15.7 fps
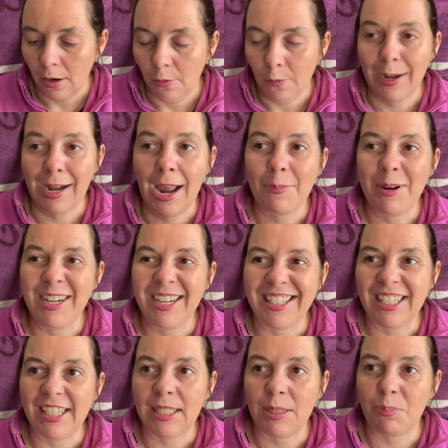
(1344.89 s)
We're coming
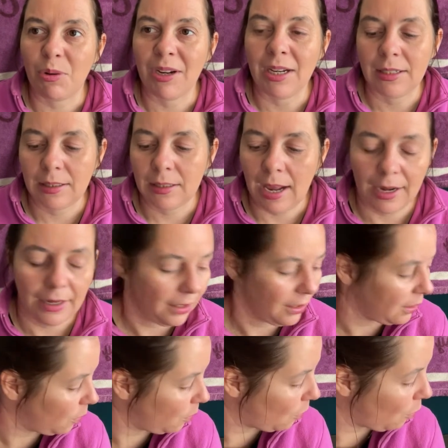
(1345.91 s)
into spring, it's starting
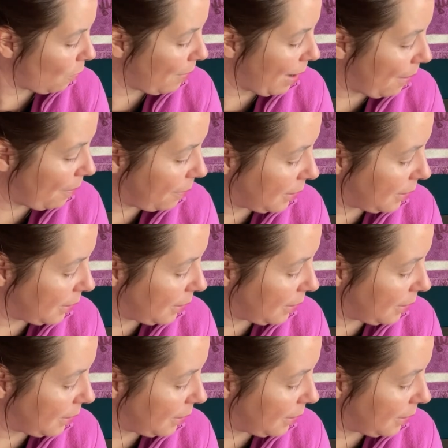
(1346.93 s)
to warm up.